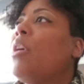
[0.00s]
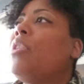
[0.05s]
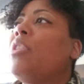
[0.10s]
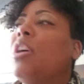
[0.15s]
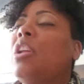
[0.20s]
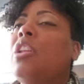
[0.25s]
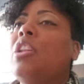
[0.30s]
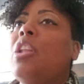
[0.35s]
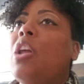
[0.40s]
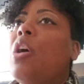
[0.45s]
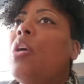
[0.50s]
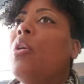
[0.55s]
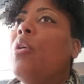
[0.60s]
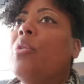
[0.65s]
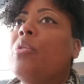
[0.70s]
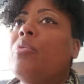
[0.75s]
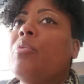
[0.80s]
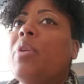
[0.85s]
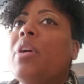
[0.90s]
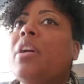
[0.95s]

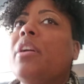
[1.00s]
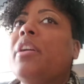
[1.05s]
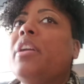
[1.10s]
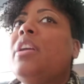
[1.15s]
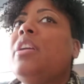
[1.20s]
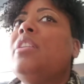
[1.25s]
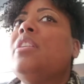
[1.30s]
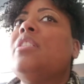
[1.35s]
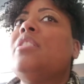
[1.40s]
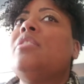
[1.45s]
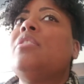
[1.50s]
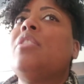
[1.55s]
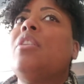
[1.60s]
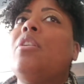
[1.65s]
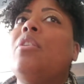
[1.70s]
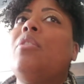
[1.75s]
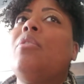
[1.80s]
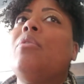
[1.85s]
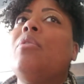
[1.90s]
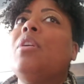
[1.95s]
alone, where he didn't
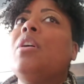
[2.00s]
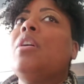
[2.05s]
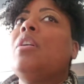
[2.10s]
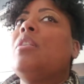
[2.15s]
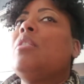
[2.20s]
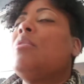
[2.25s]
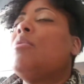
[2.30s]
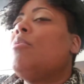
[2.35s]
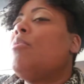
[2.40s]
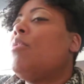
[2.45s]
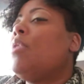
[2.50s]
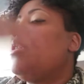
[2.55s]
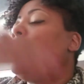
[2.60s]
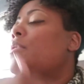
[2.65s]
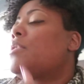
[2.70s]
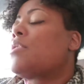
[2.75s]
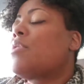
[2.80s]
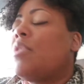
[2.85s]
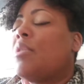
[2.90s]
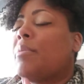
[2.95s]
know what
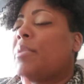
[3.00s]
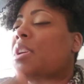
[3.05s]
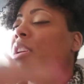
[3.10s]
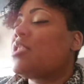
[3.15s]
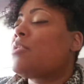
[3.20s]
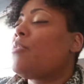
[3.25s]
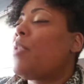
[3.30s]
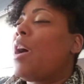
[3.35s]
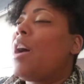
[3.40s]
was going, because